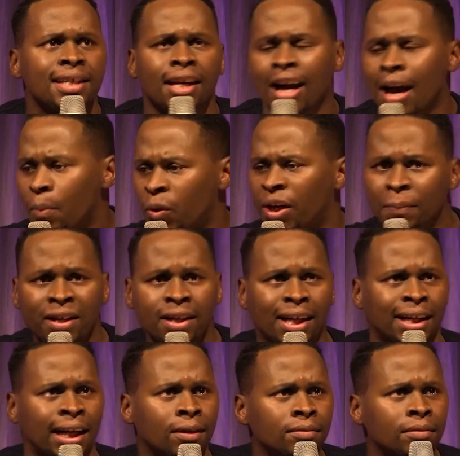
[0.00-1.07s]
out a cup,
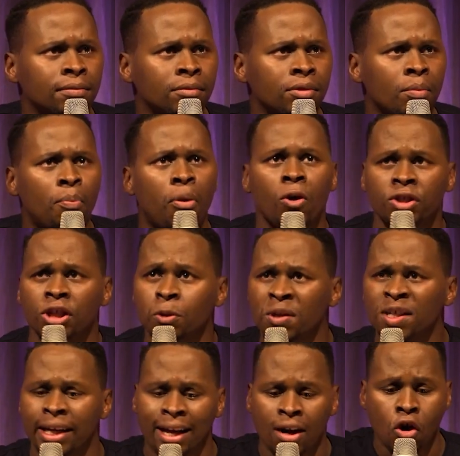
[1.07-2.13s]
pours his
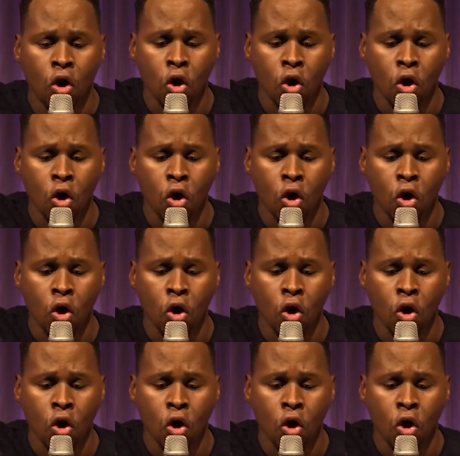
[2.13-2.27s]
whiskey,